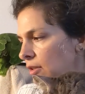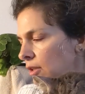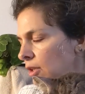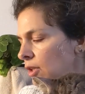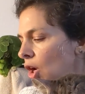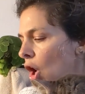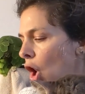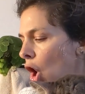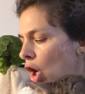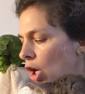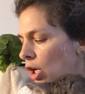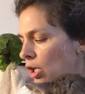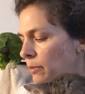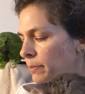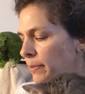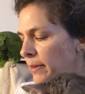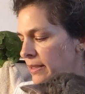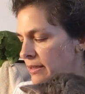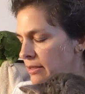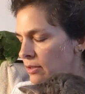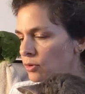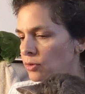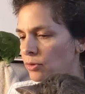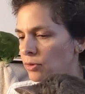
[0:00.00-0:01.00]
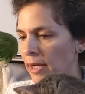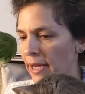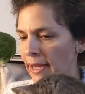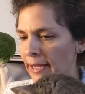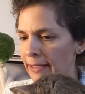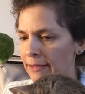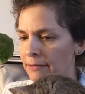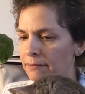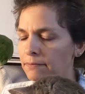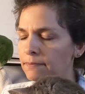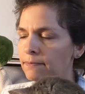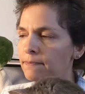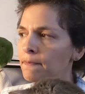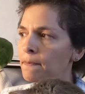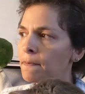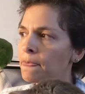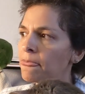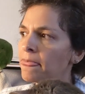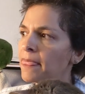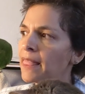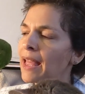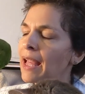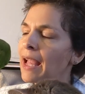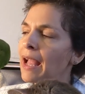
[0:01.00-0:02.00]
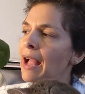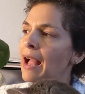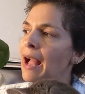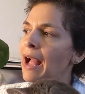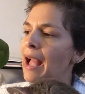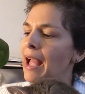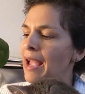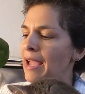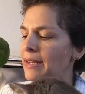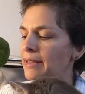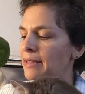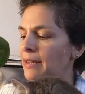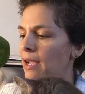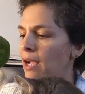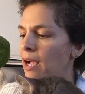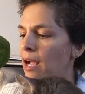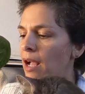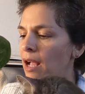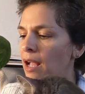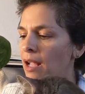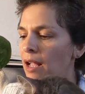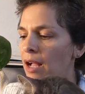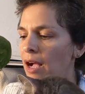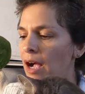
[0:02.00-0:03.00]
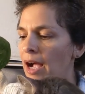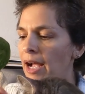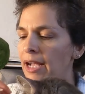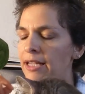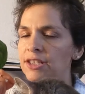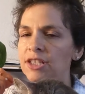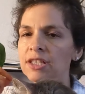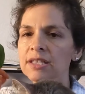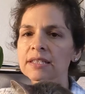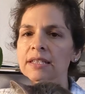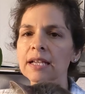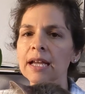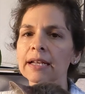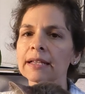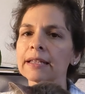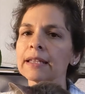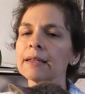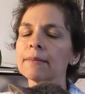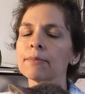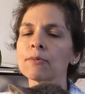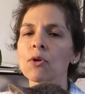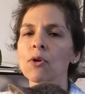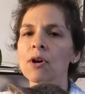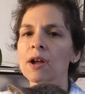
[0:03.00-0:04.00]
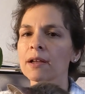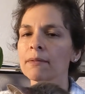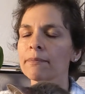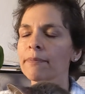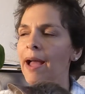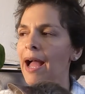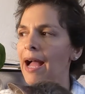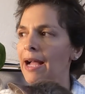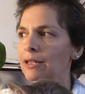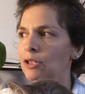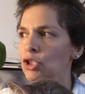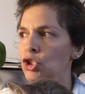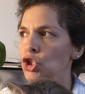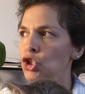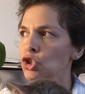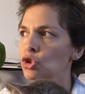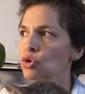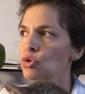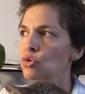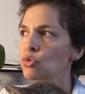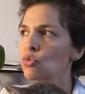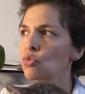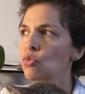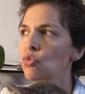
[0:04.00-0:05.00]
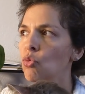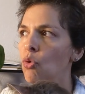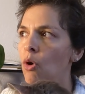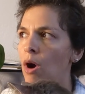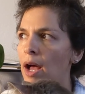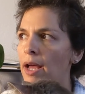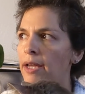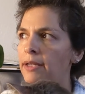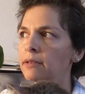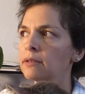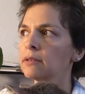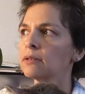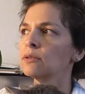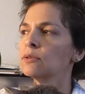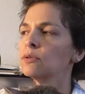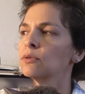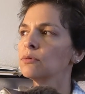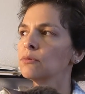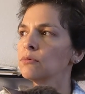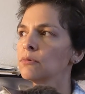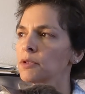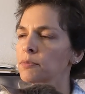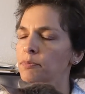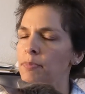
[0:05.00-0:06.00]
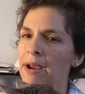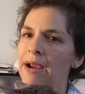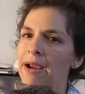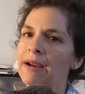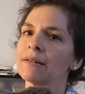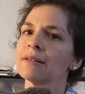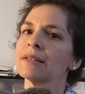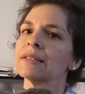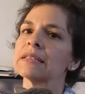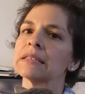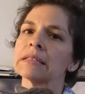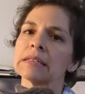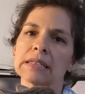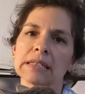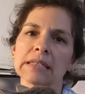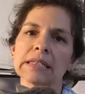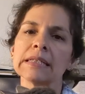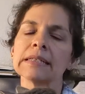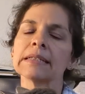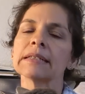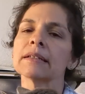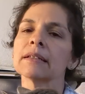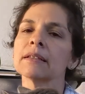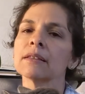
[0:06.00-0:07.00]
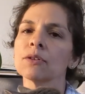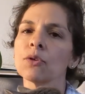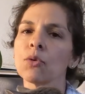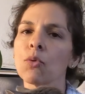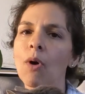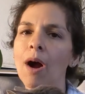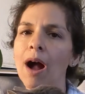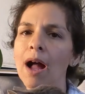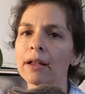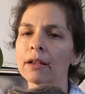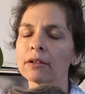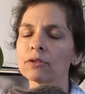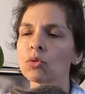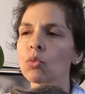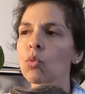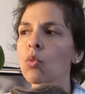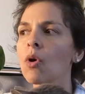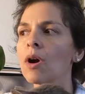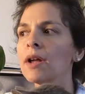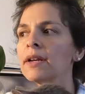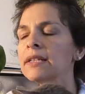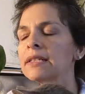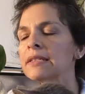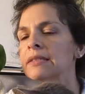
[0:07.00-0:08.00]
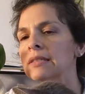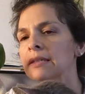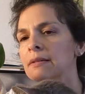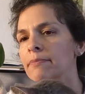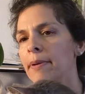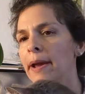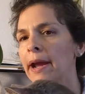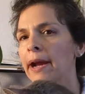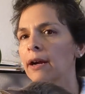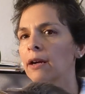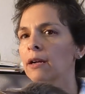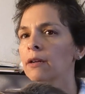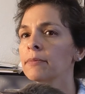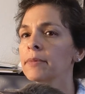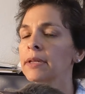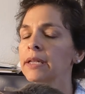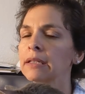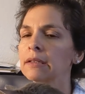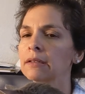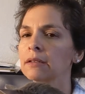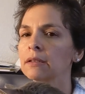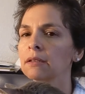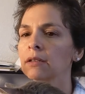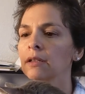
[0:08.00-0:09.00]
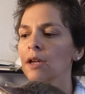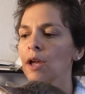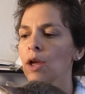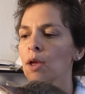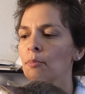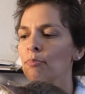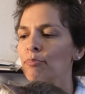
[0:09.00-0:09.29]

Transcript: still a carb, it's a grain. And I just kind of keep going back to what would parrots eat in the wild? What is the parrot